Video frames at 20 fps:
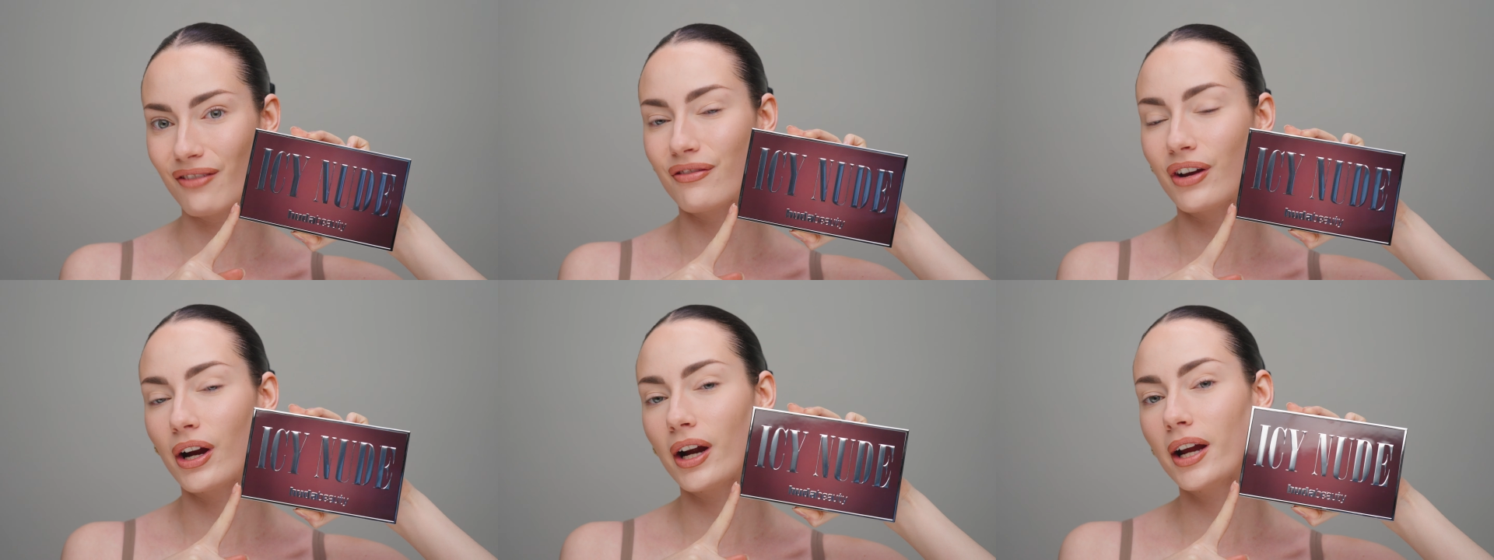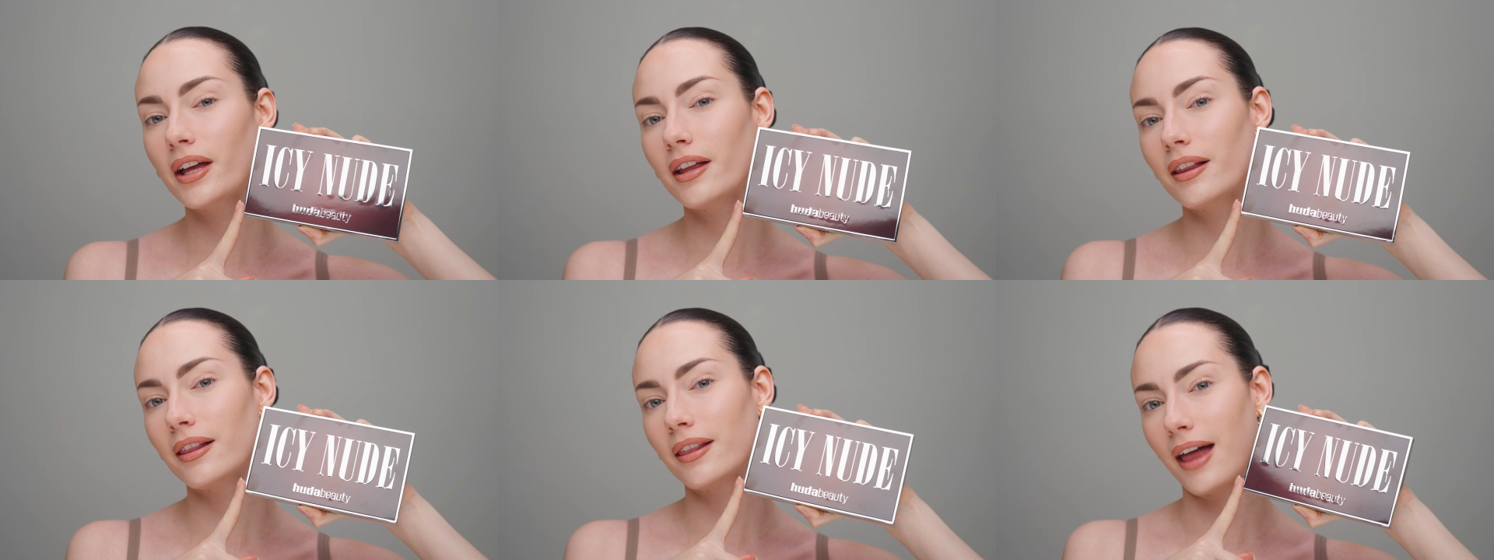
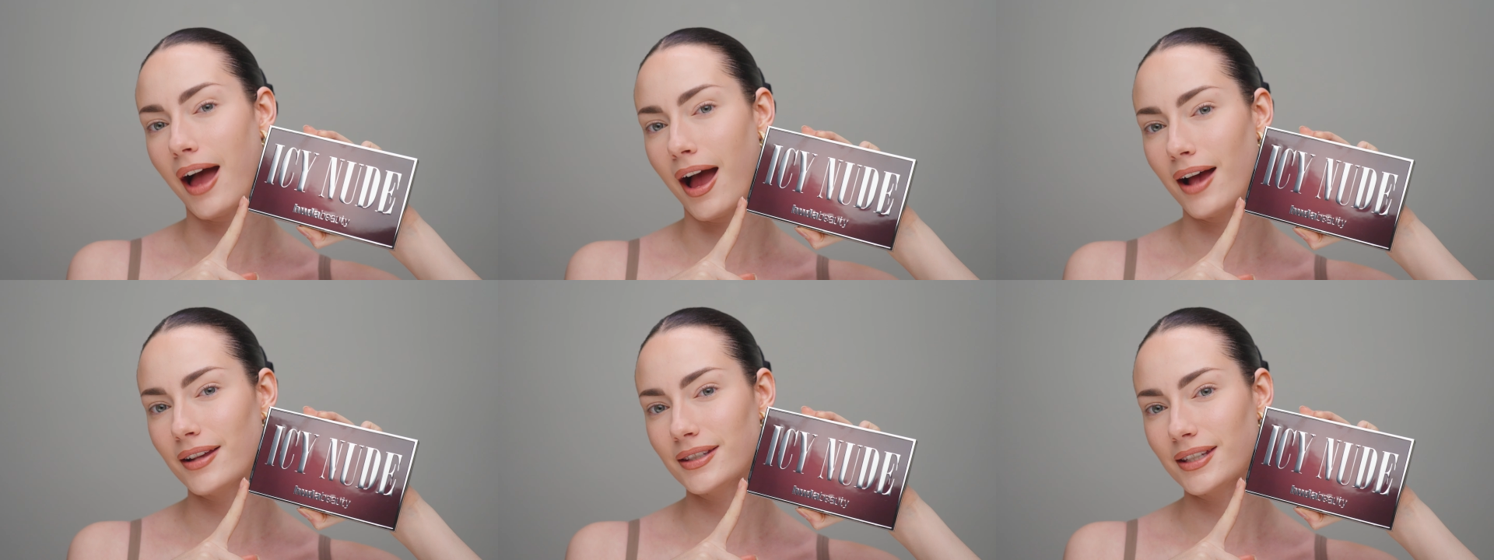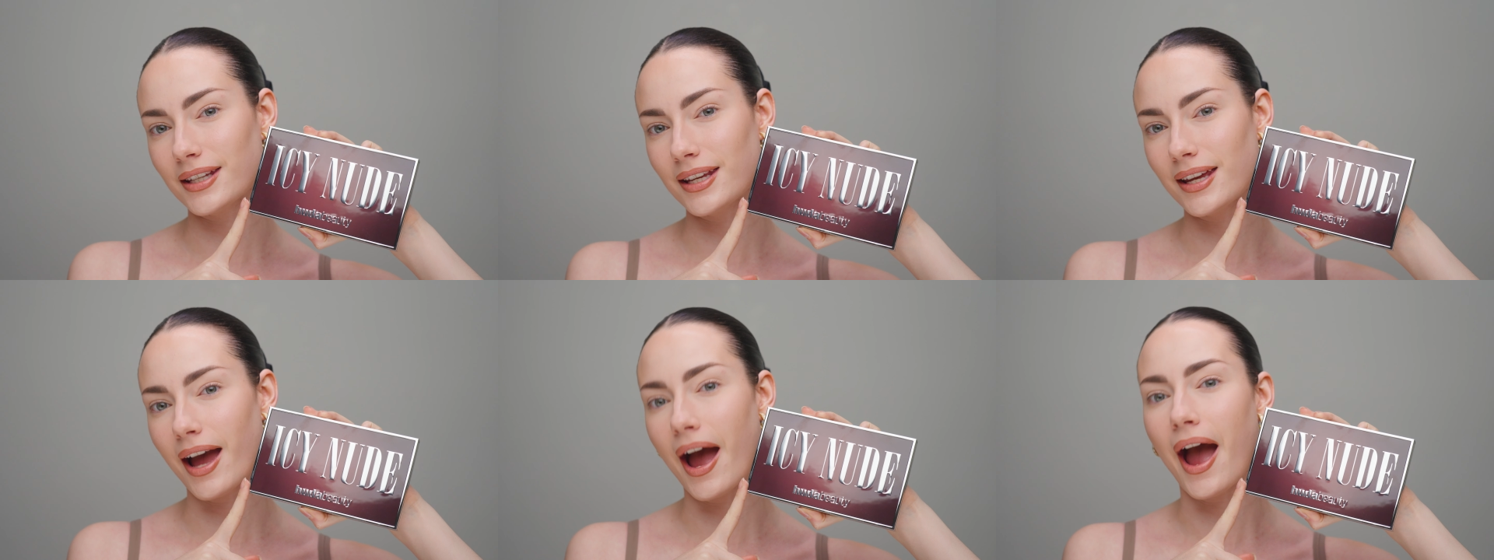Very
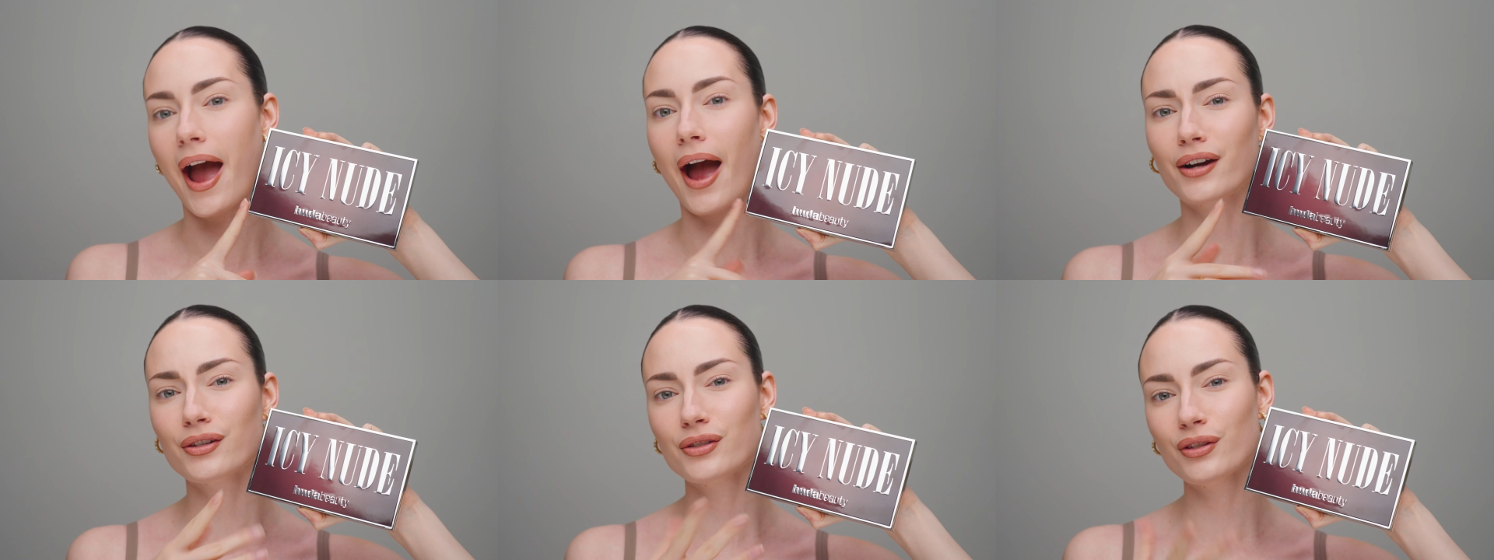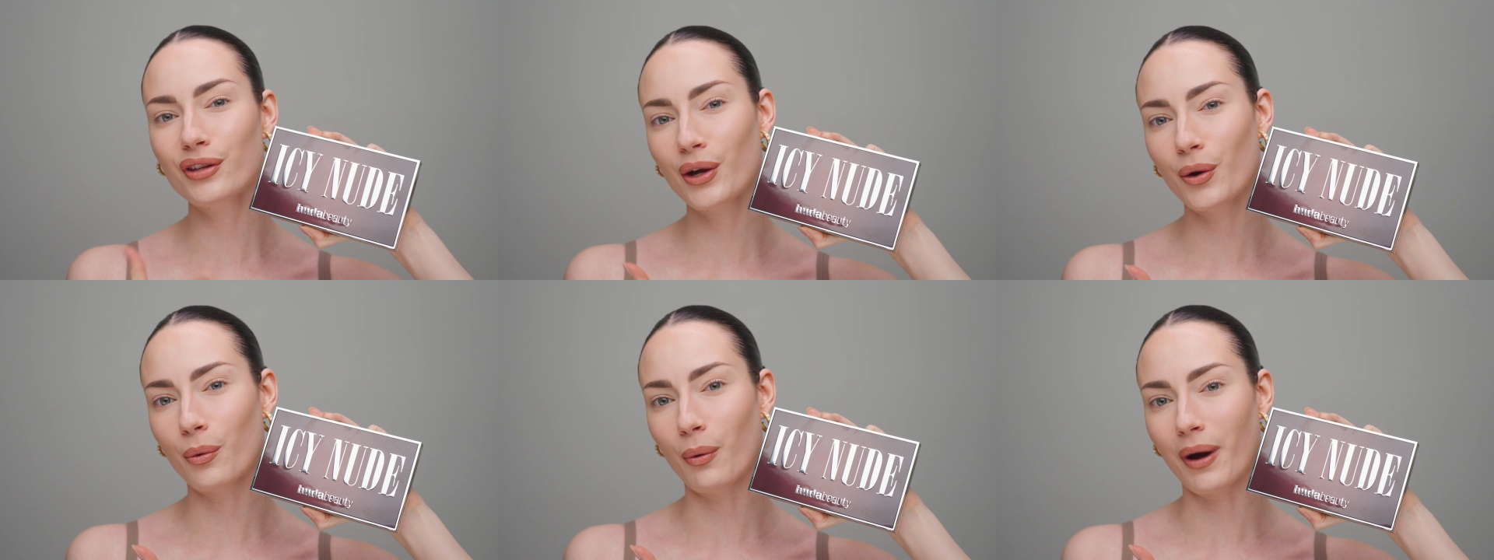classy. I
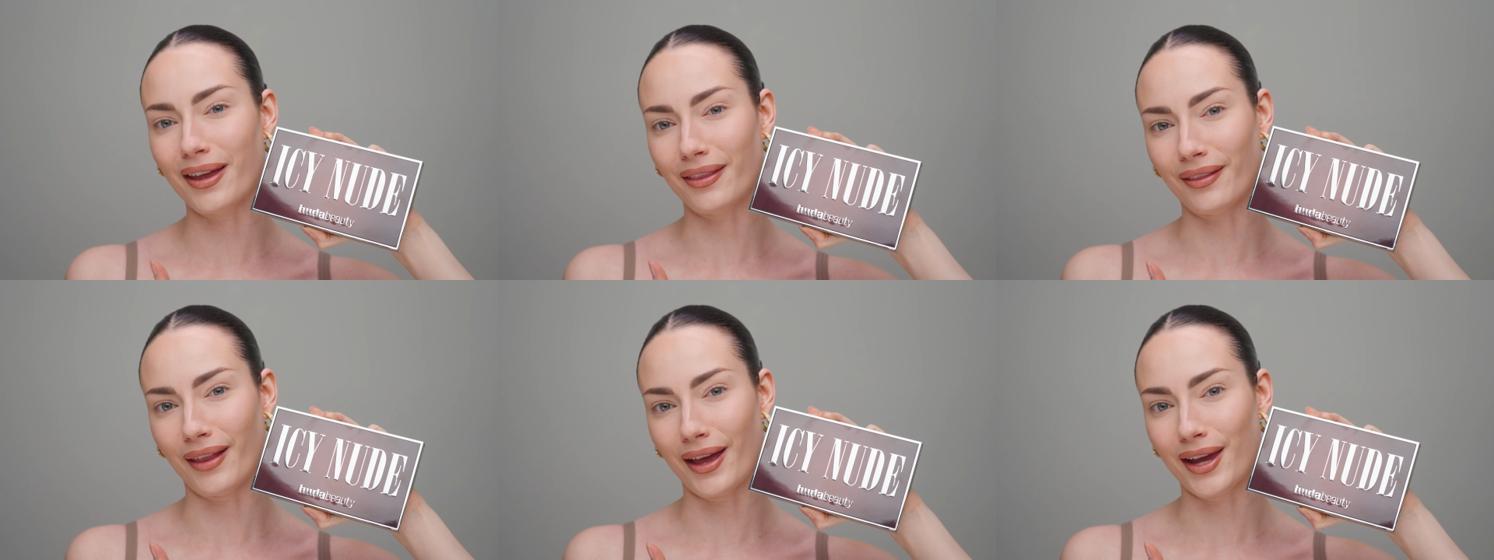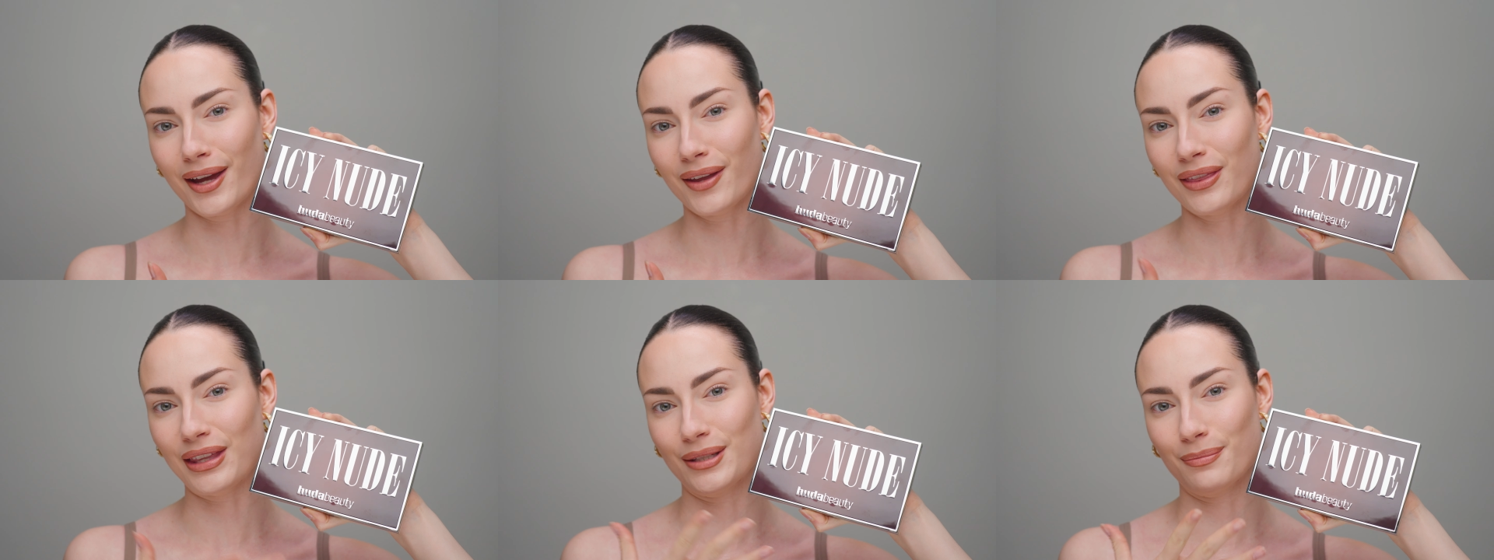actually quite
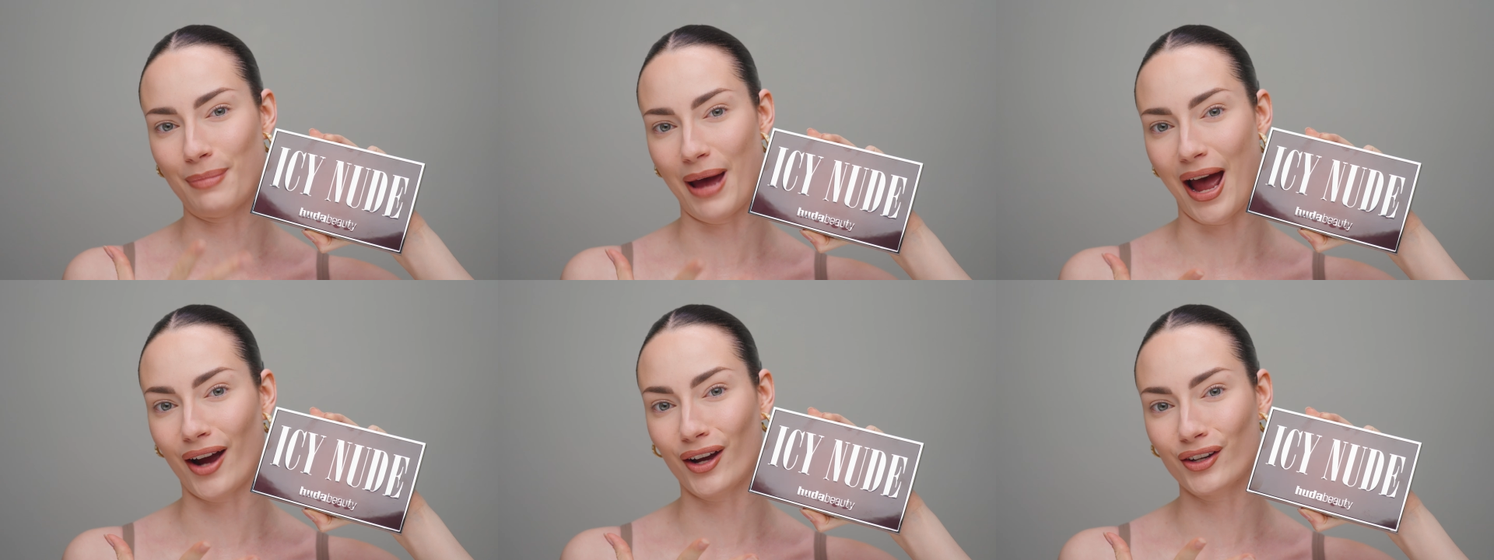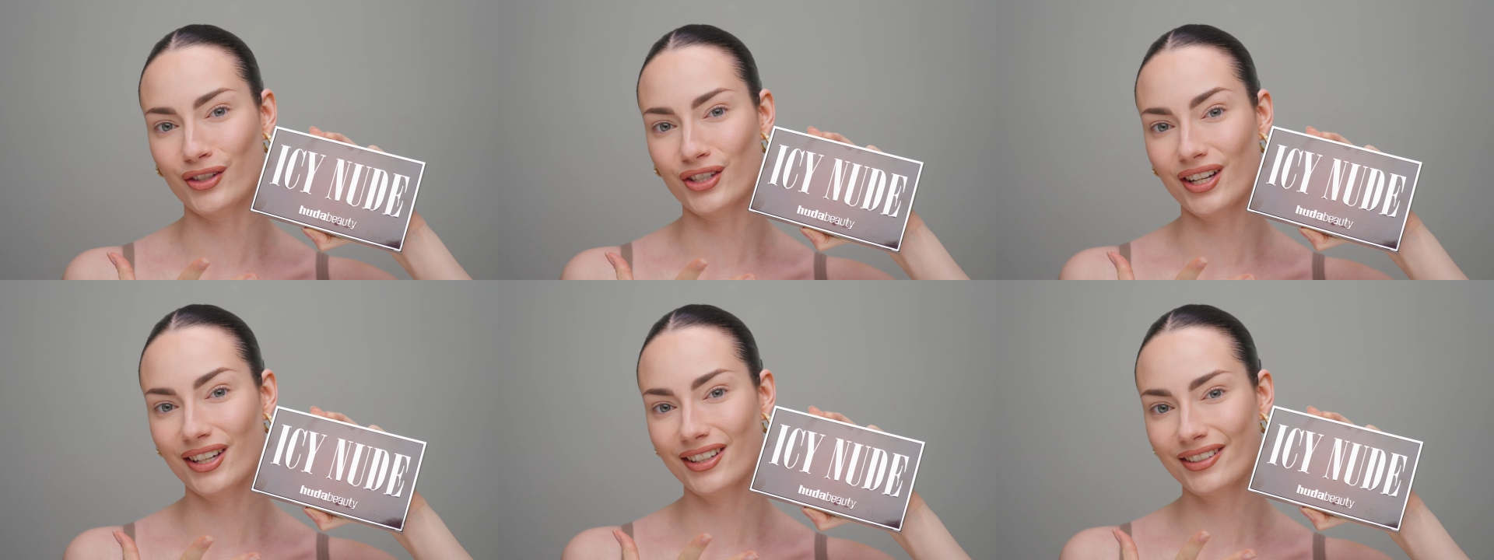like this
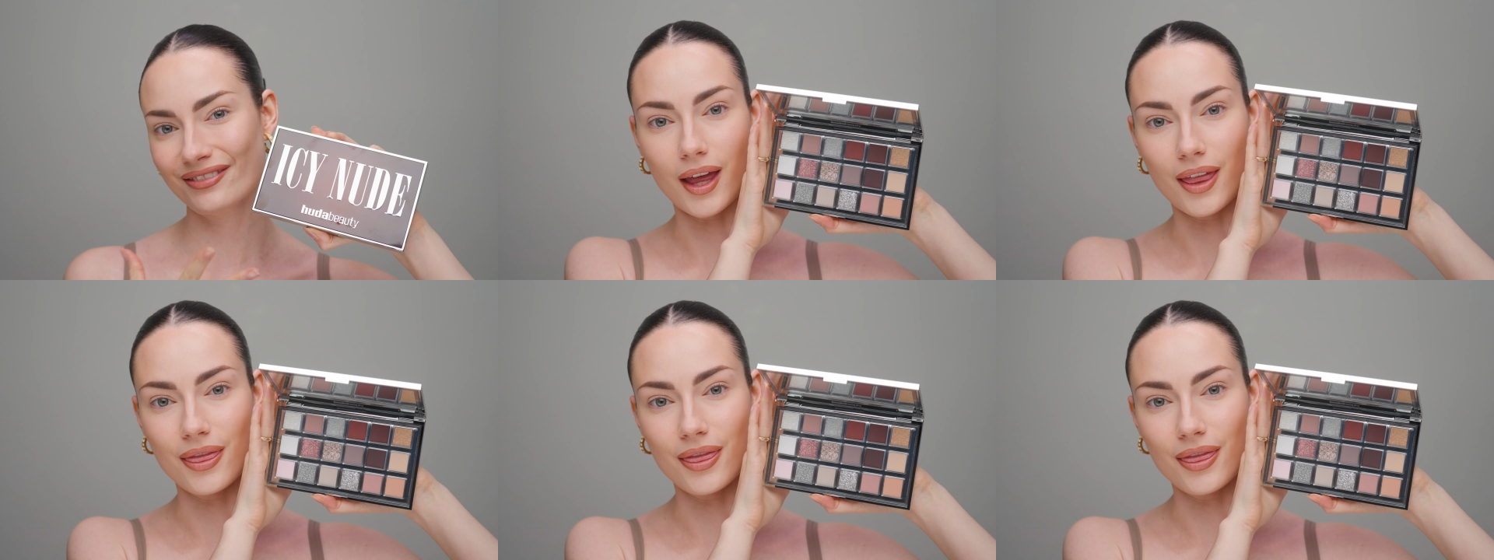packaging.